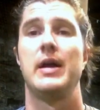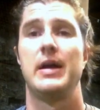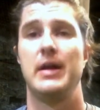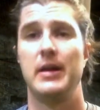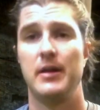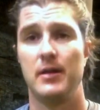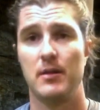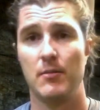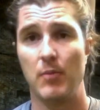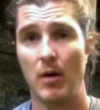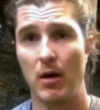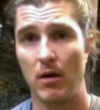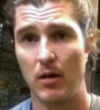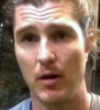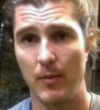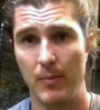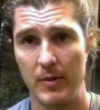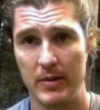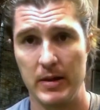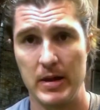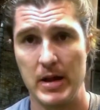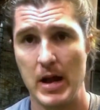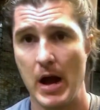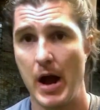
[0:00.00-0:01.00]
getting the ball
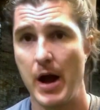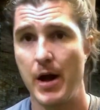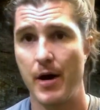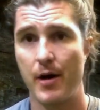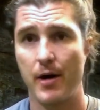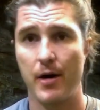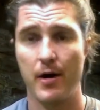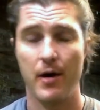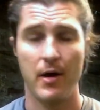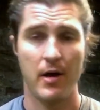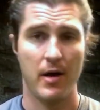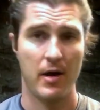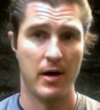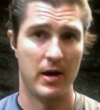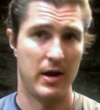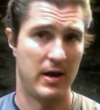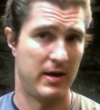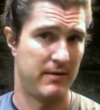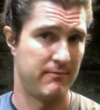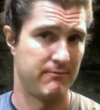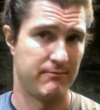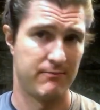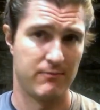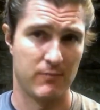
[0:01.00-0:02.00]
up in the air,
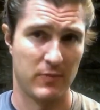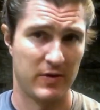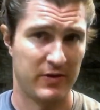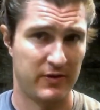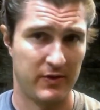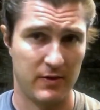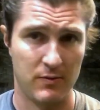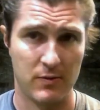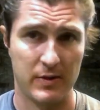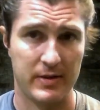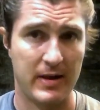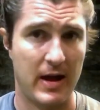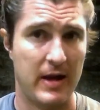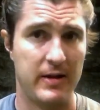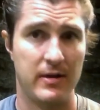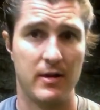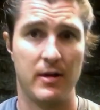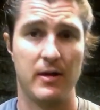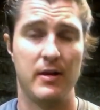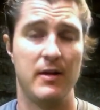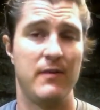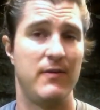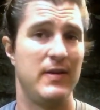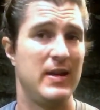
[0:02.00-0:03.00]
and we've seen what that
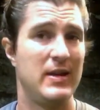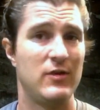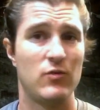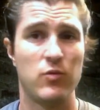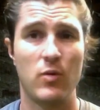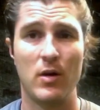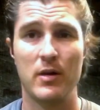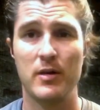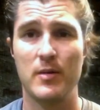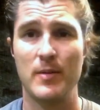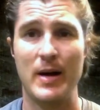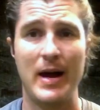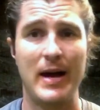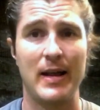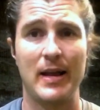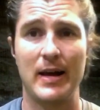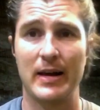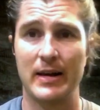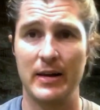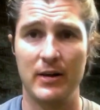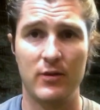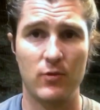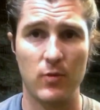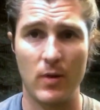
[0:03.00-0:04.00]
done. If he swung the bat
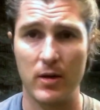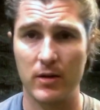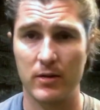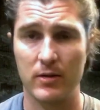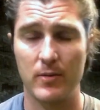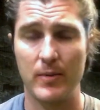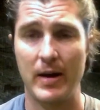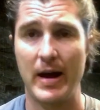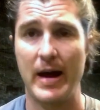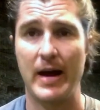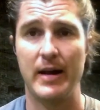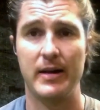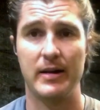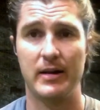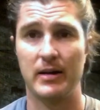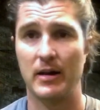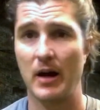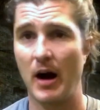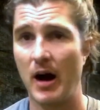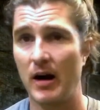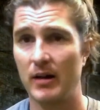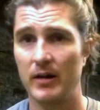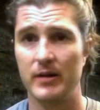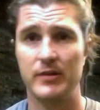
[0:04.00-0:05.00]
like he swung the bat in
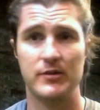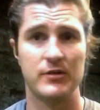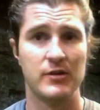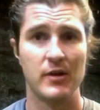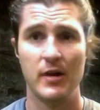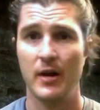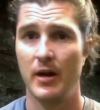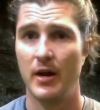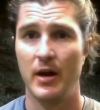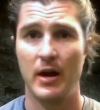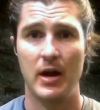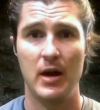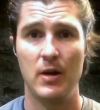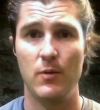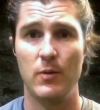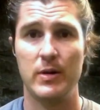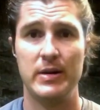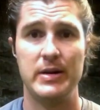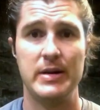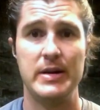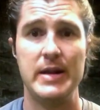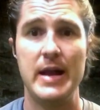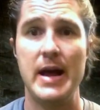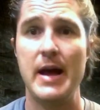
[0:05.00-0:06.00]
college, he
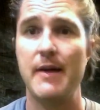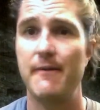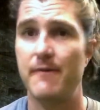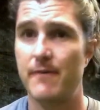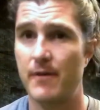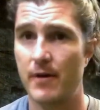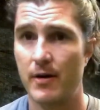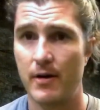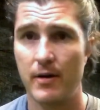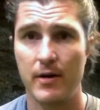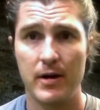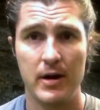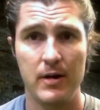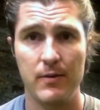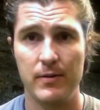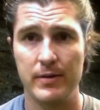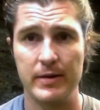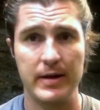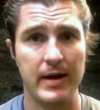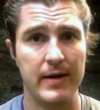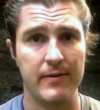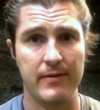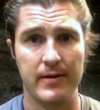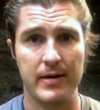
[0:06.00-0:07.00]
would never
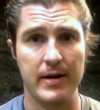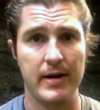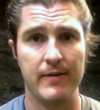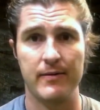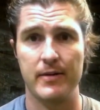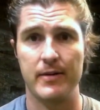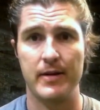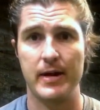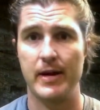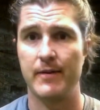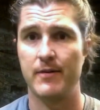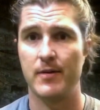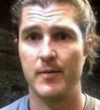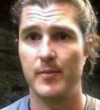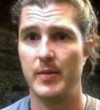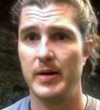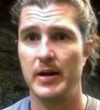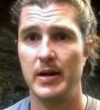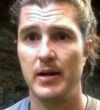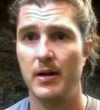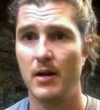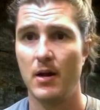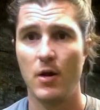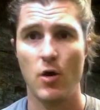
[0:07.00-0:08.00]

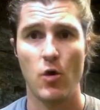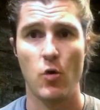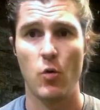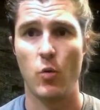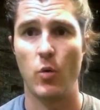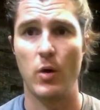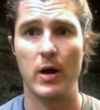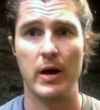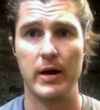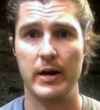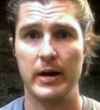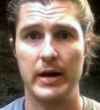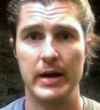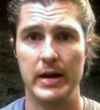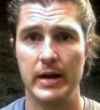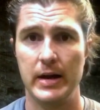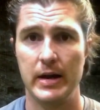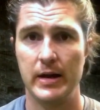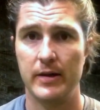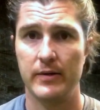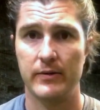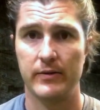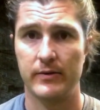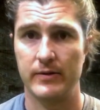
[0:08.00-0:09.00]
be what
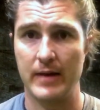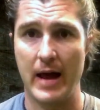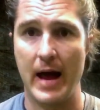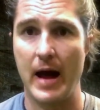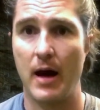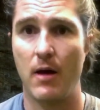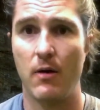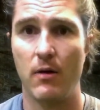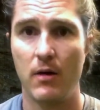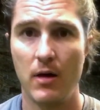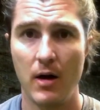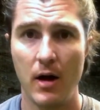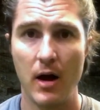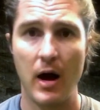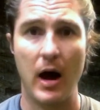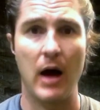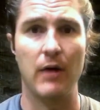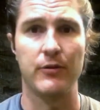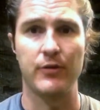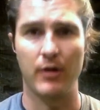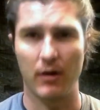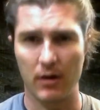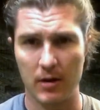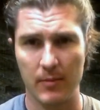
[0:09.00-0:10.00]
he is now.
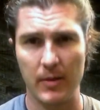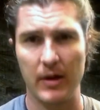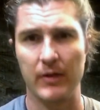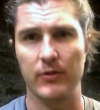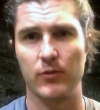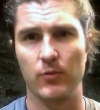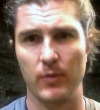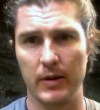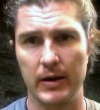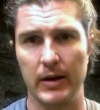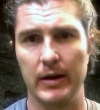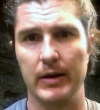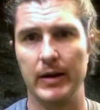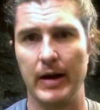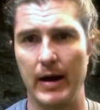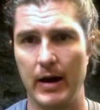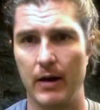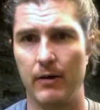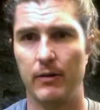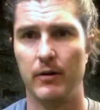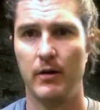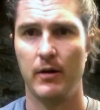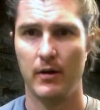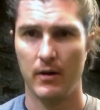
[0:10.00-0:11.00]
I'll talk about swinging
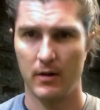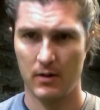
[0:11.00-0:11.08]
down